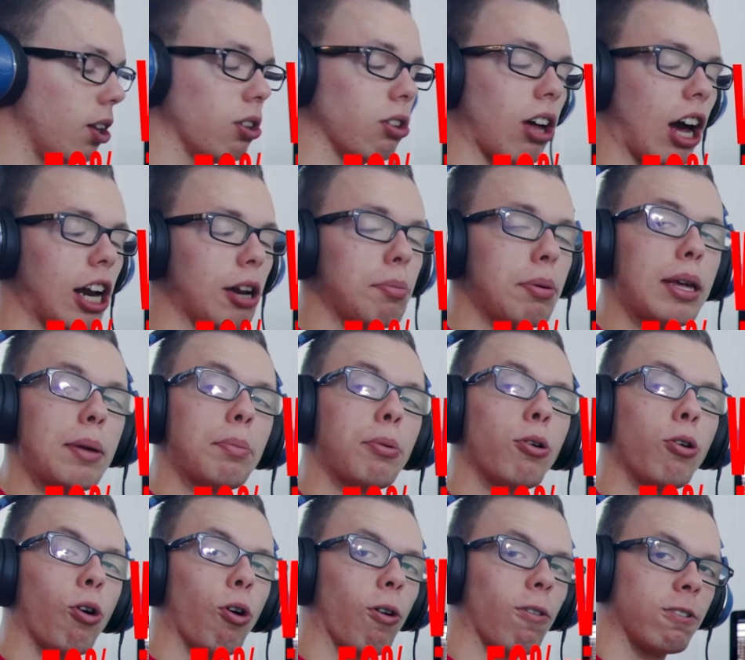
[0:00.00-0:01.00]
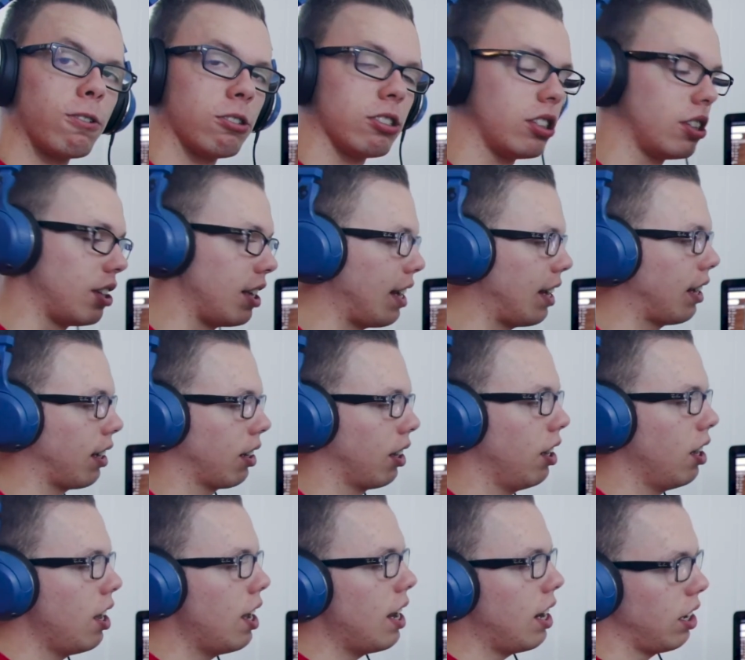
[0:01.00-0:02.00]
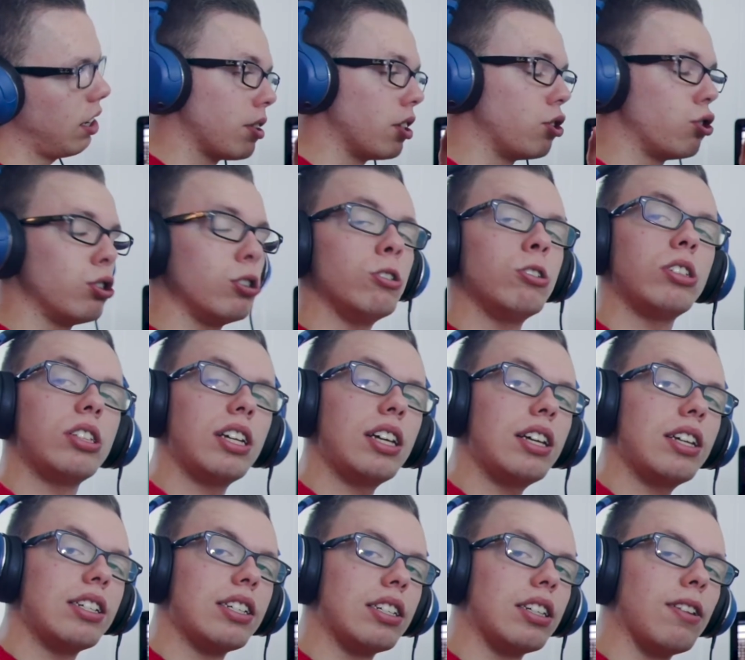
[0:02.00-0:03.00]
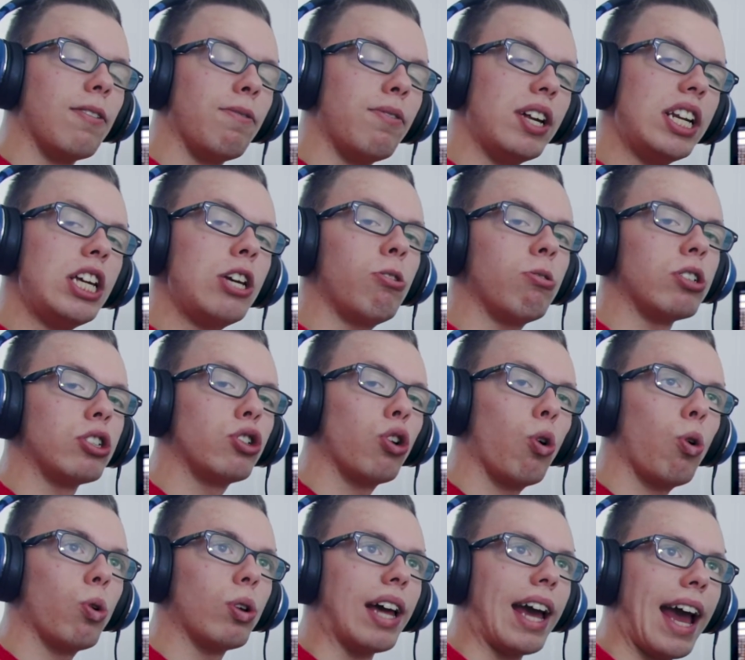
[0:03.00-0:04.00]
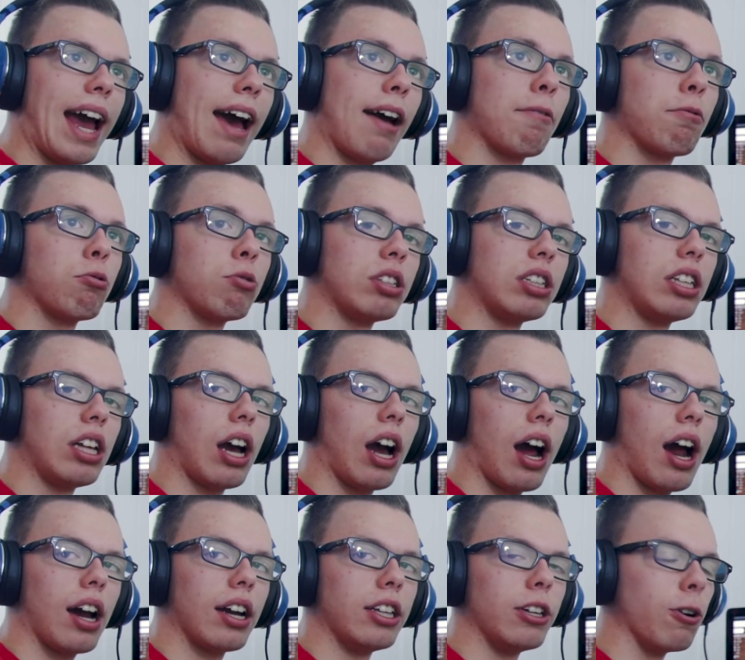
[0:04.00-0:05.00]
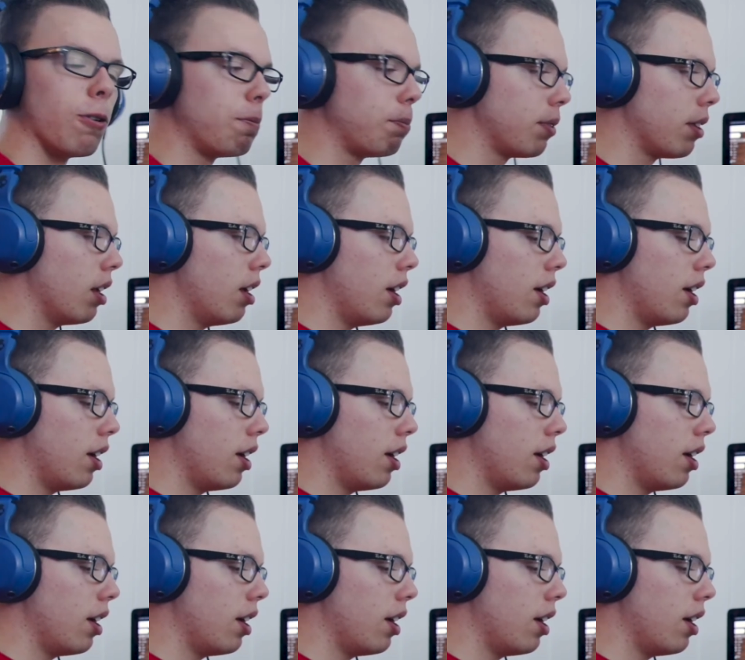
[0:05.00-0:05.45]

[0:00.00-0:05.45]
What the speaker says: A lot of people overthink. The truth is, the video is told half with the audio.